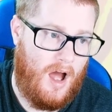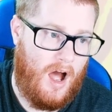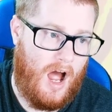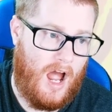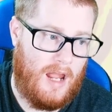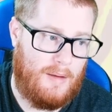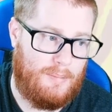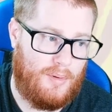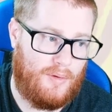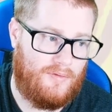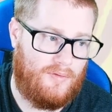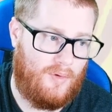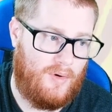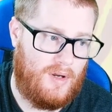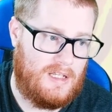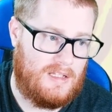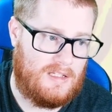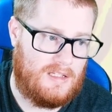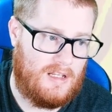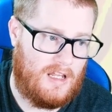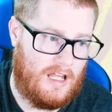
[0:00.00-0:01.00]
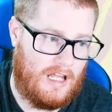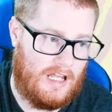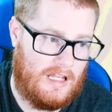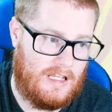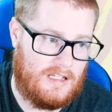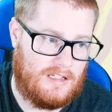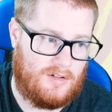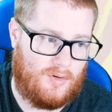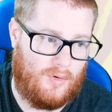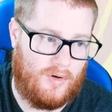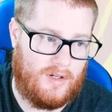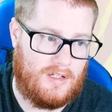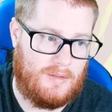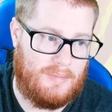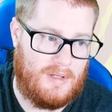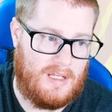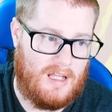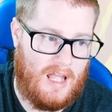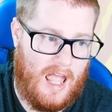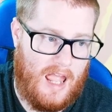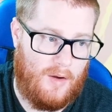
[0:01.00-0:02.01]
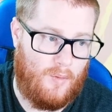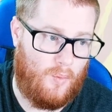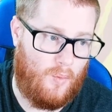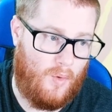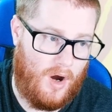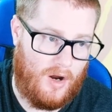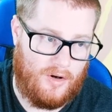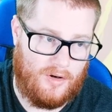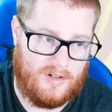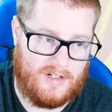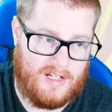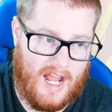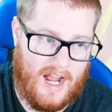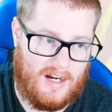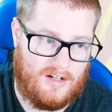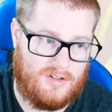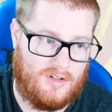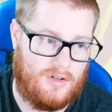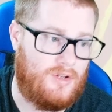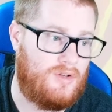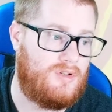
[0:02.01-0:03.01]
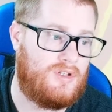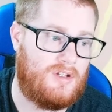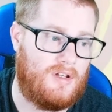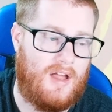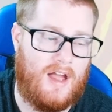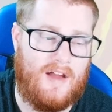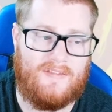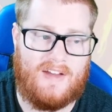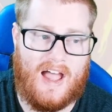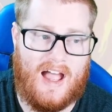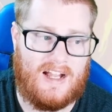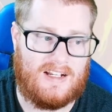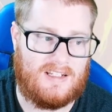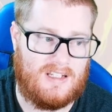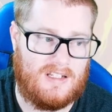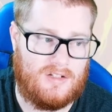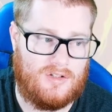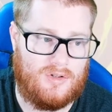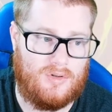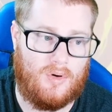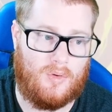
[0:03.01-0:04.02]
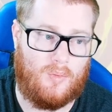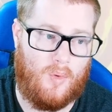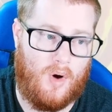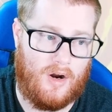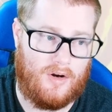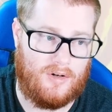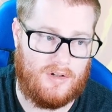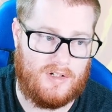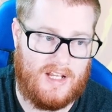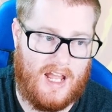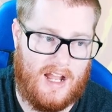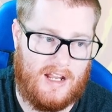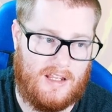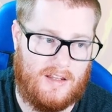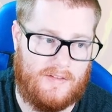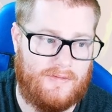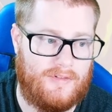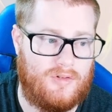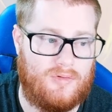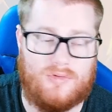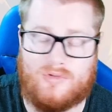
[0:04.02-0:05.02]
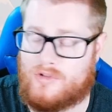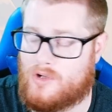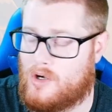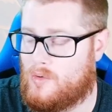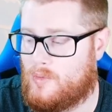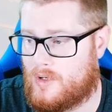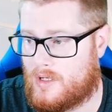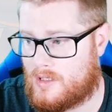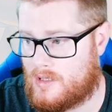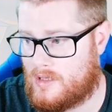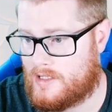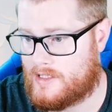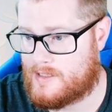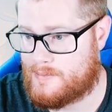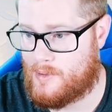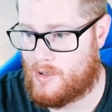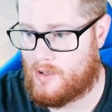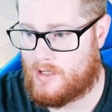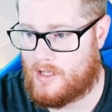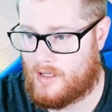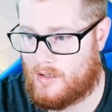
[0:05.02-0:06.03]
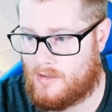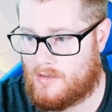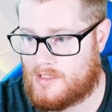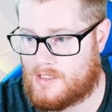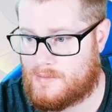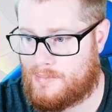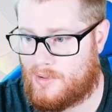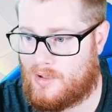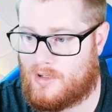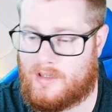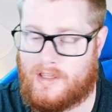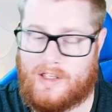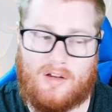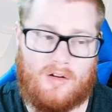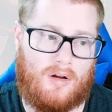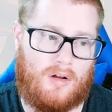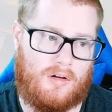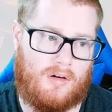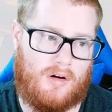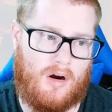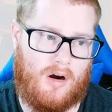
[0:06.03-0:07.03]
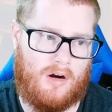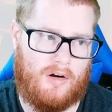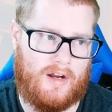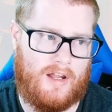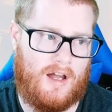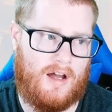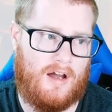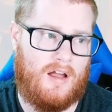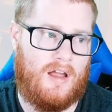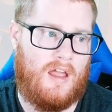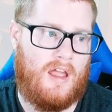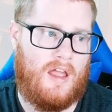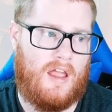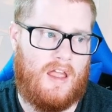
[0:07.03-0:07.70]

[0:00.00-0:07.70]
Hyper Voice is going to be a water attack, so you still have access to a water attack if you don't want to click Sparkling Aria.